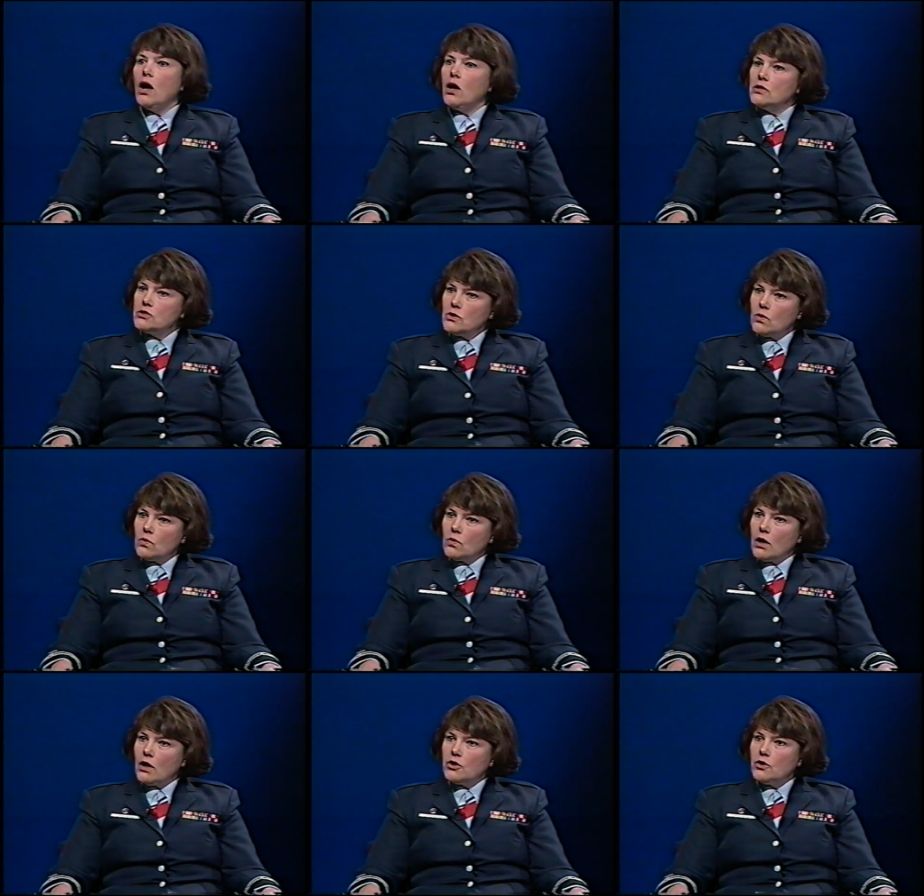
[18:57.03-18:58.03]

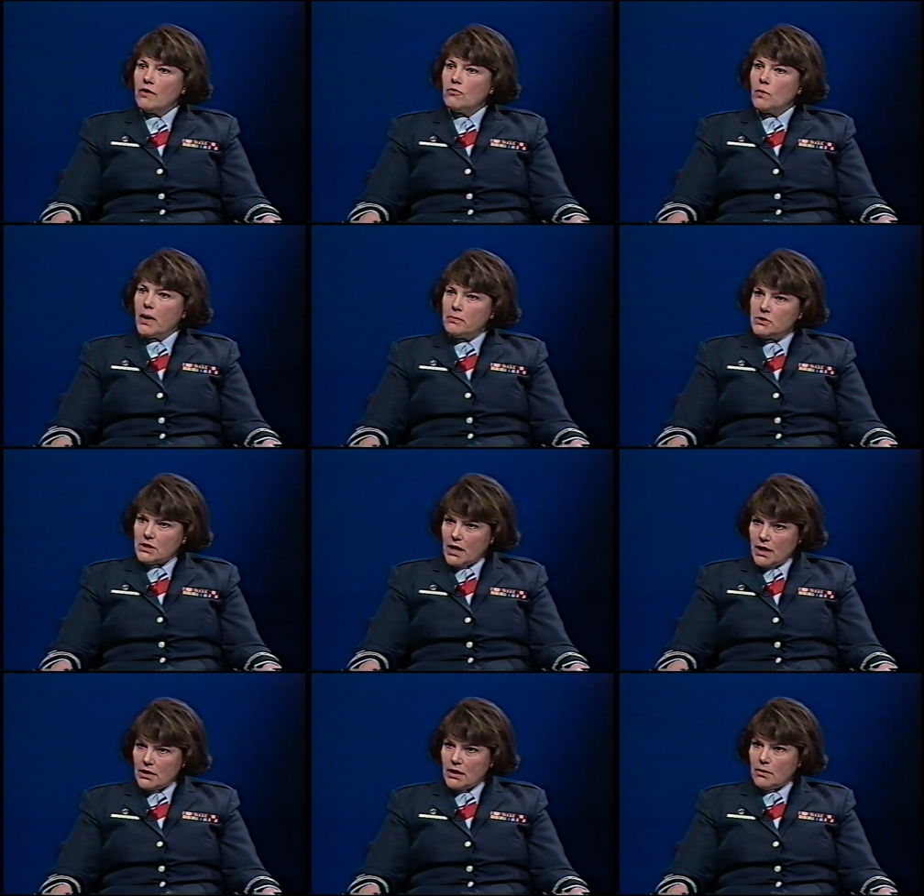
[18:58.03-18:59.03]
Also, uh, you have a
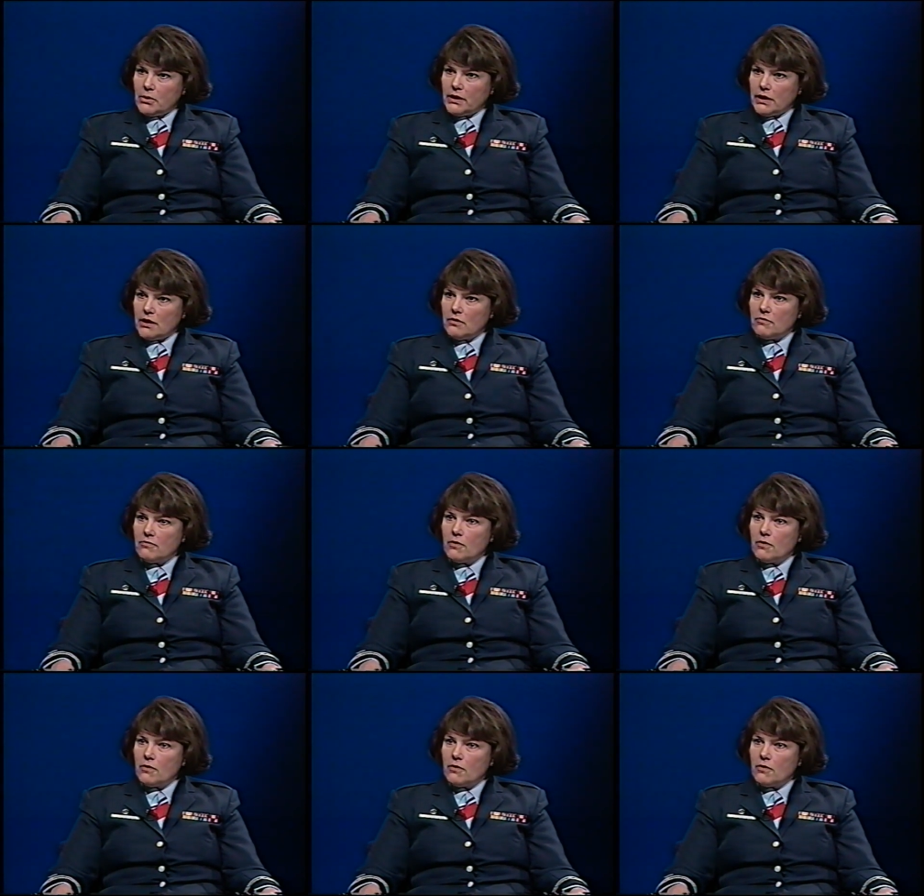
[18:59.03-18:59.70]
website, I believe.